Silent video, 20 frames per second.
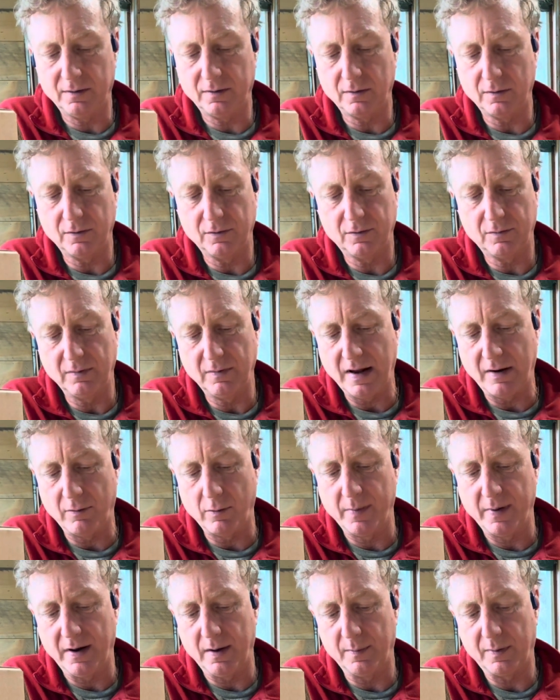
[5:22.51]
There's never
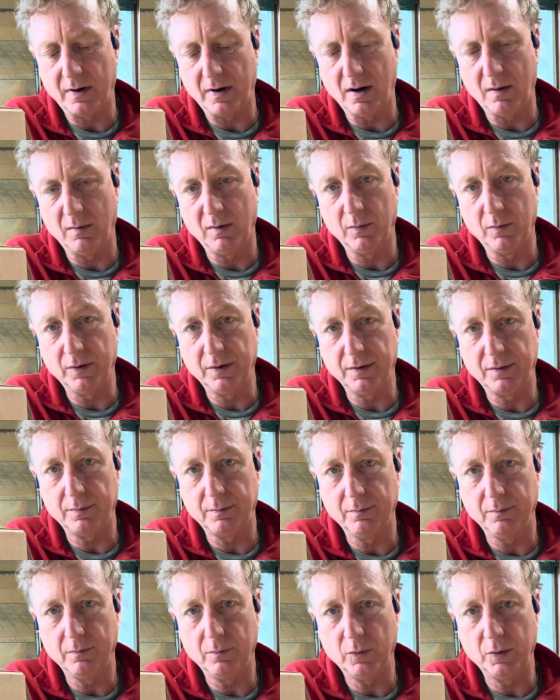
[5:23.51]
been a problem with
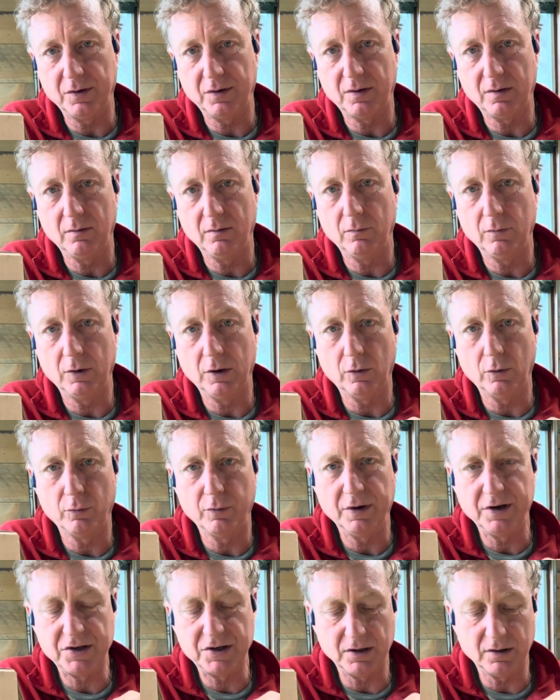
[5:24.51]

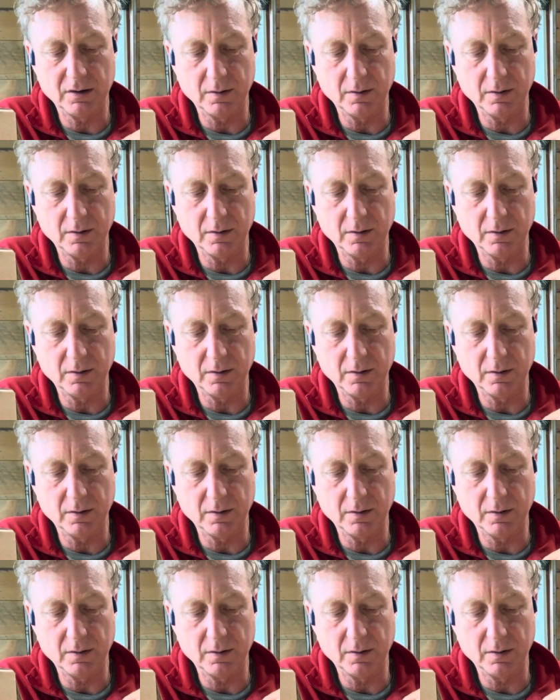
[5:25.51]
reaching